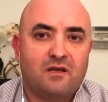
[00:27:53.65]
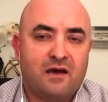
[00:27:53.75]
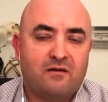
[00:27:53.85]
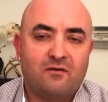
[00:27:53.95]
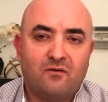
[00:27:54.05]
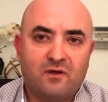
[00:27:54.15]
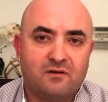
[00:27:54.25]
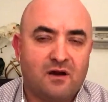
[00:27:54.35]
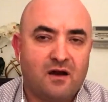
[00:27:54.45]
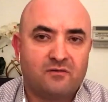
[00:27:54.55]
I don't know whether
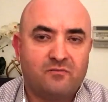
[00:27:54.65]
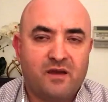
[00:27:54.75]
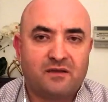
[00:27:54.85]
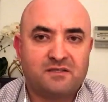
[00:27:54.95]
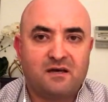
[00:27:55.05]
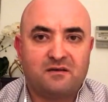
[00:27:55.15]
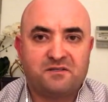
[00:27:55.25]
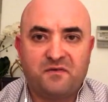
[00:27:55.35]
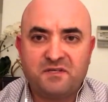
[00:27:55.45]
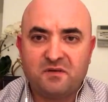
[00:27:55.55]
a 100 megaton is
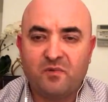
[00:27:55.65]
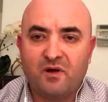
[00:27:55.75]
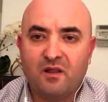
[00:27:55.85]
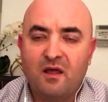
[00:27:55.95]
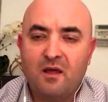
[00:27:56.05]
feasible,